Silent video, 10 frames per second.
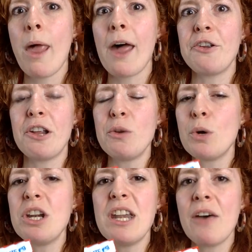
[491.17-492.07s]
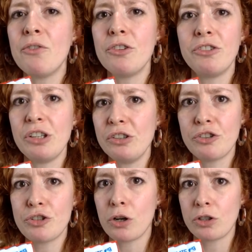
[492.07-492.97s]
Has anyone never seen this
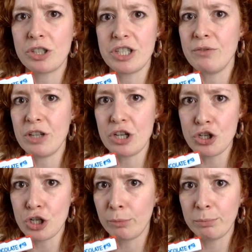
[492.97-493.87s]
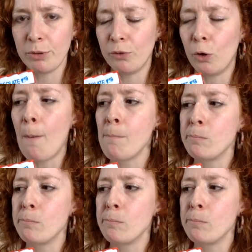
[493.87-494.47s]
chocolate even in shops before?